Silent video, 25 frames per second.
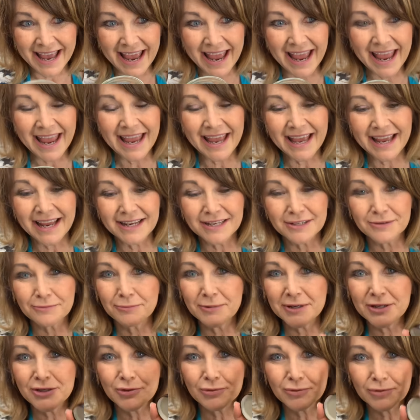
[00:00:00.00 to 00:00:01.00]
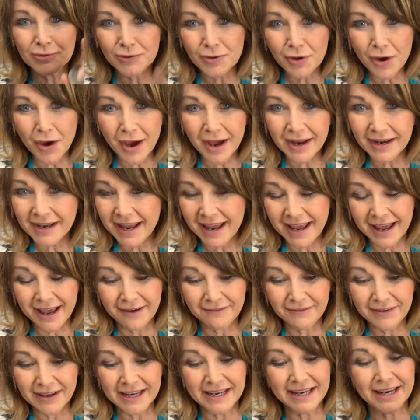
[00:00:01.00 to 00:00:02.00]
And we do not
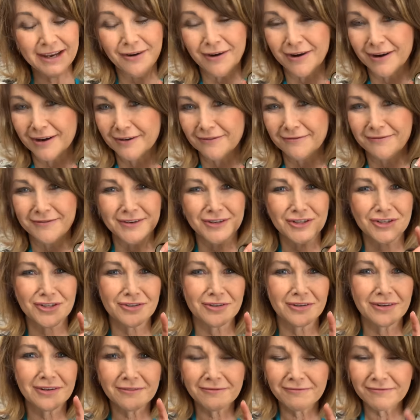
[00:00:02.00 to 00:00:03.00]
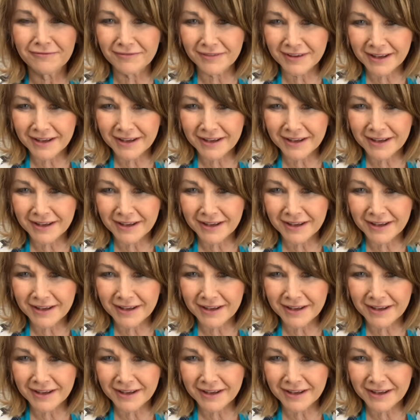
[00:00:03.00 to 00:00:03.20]
have any artificial